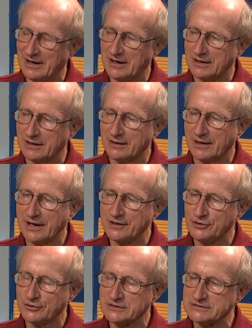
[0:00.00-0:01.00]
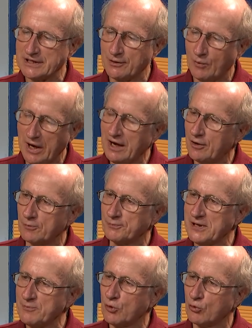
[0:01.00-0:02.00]
Uh, and you can say, wow,
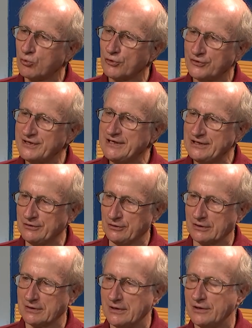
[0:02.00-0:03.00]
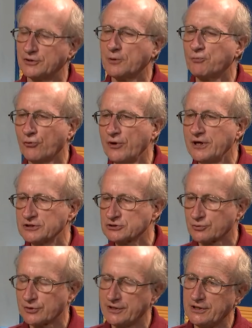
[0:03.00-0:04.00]
people were here. The
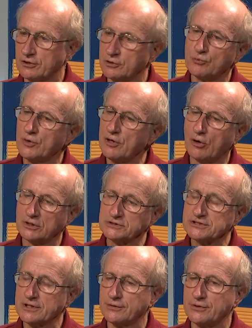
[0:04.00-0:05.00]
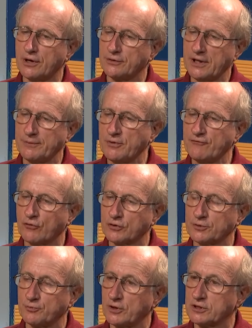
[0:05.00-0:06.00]
British were here. And we also know that before
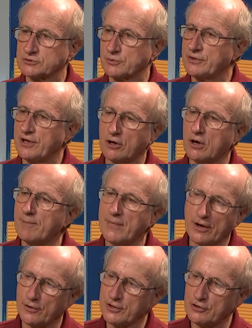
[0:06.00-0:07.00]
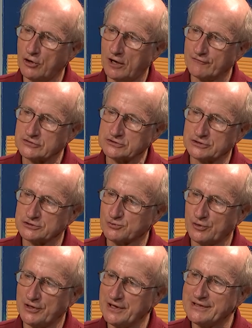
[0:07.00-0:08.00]
the British were there, American officers
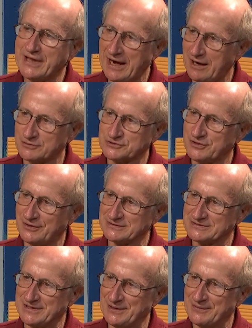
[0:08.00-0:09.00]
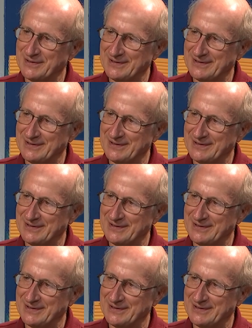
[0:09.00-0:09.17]
were in the house also.